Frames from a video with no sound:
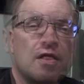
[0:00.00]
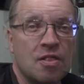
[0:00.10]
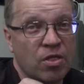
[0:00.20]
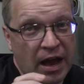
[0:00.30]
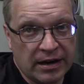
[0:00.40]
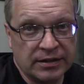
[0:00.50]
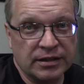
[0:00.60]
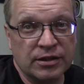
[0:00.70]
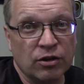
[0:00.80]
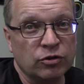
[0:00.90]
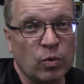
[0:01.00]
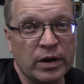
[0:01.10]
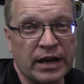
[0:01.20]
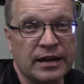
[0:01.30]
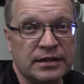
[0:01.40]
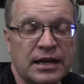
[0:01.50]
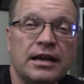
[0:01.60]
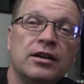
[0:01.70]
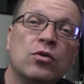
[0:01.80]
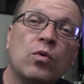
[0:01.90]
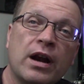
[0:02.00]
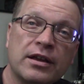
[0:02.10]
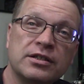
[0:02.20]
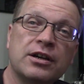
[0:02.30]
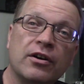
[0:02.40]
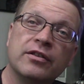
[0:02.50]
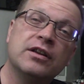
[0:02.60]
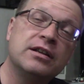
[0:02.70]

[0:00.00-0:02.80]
That is until 2018 when I started the